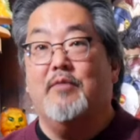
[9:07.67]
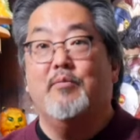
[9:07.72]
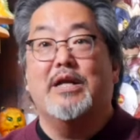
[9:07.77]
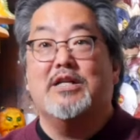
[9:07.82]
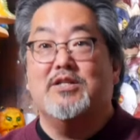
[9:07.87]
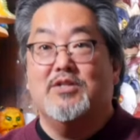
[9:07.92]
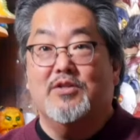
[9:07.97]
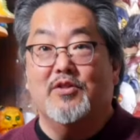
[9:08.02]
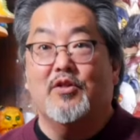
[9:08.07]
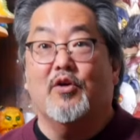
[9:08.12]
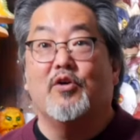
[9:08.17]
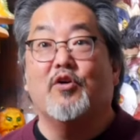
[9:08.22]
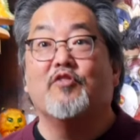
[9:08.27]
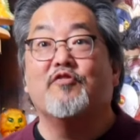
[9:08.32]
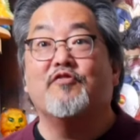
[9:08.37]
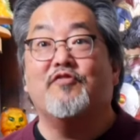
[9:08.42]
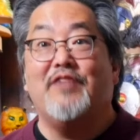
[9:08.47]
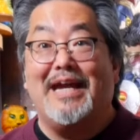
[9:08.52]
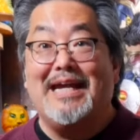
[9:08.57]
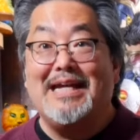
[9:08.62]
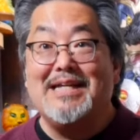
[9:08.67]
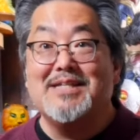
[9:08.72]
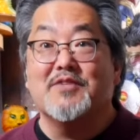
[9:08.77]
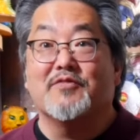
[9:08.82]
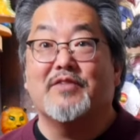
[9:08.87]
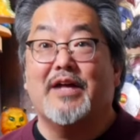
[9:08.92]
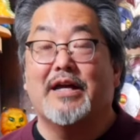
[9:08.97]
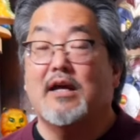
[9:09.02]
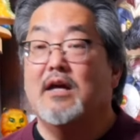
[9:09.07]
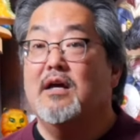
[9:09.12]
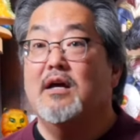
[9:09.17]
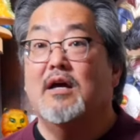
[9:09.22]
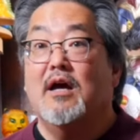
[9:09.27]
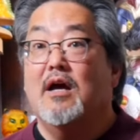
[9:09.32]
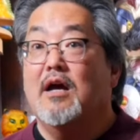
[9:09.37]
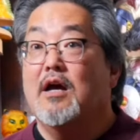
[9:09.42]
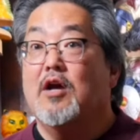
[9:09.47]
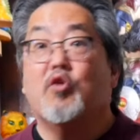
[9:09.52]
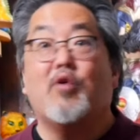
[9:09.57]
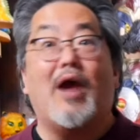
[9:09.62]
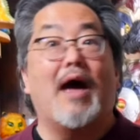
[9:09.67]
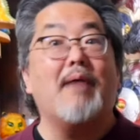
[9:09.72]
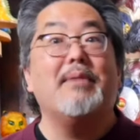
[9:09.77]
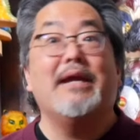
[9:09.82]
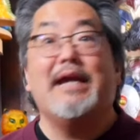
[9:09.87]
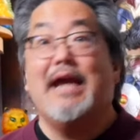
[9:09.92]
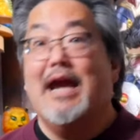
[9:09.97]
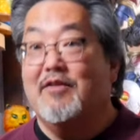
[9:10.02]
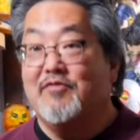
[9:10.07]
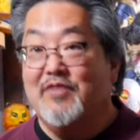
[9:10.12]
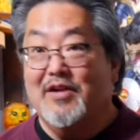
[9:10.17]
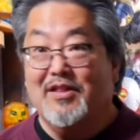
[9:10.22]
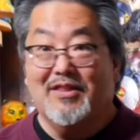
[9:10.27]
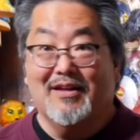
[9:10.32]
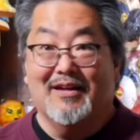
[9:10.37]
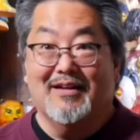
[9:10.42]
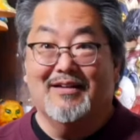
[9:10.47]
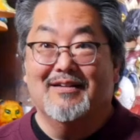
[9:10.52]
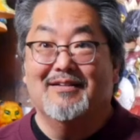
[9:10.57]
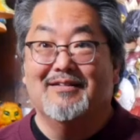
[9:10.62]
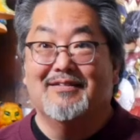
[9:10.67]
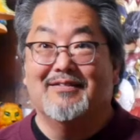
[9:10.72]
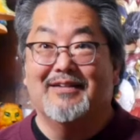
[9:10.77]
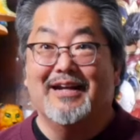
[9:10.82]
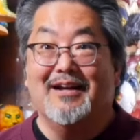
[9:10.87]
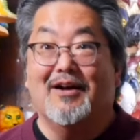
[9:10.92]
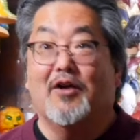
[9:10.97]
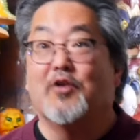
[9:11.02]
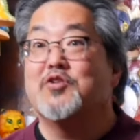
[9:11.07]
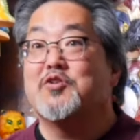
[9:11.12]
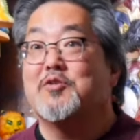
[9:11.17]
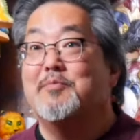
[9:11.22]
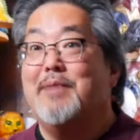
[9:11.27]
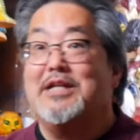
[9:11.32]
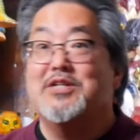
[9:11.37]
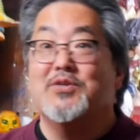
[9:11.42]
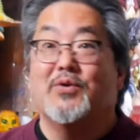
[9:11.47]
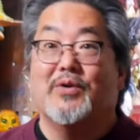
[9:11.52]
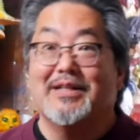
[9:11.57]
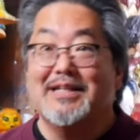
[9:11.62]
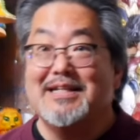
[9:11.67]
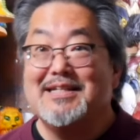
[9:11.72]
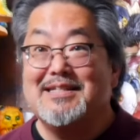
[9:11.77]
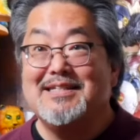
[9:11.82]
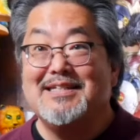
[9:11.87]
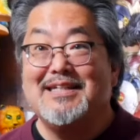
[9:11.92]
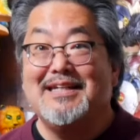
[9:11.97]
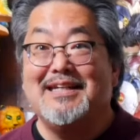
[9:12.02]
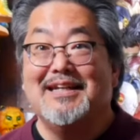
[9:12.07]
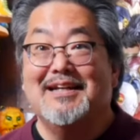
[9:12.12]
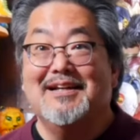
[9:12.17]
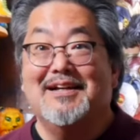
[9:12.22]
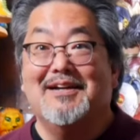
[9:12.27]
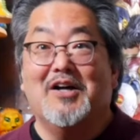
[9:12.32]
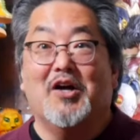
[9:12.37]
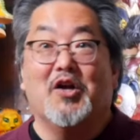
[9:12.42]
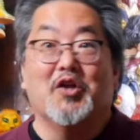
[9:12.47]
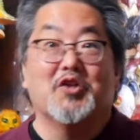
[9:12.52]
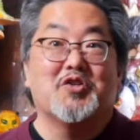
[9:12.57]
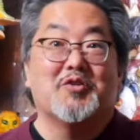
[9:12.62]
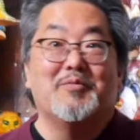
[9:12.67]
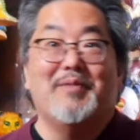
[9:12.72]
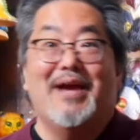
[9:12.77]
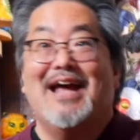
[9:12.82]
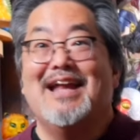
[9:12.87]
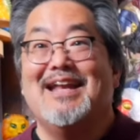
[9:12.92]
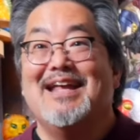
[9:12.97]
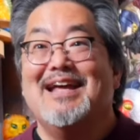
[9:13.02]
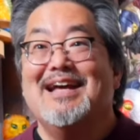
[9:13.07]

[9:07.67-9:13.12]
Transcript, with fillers: went through the whole phase of like grabbing everything, right? Ultraman toilet seat, Ultraman,